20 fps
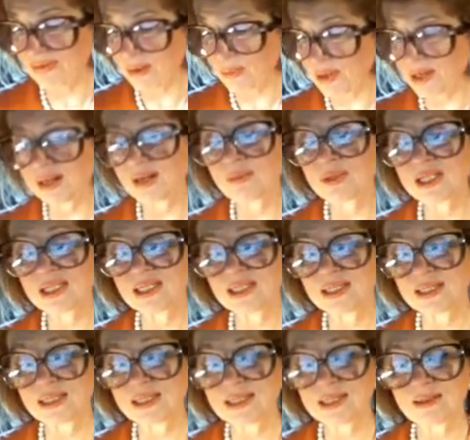very
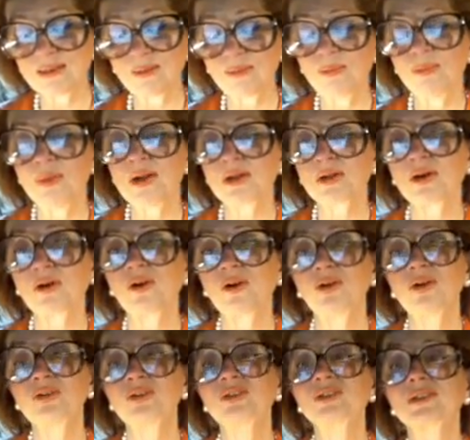limited
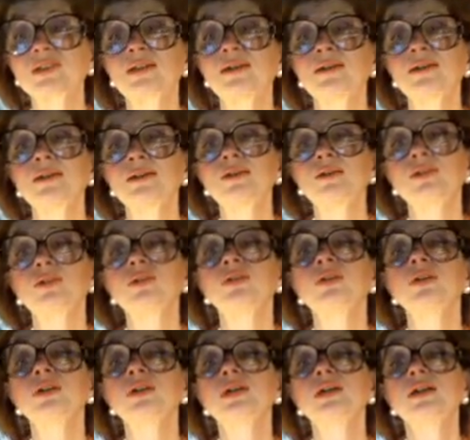because I don't
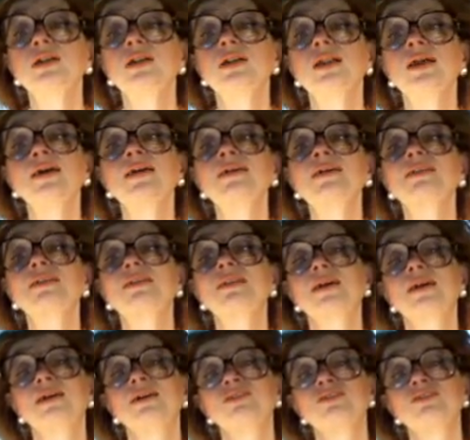like the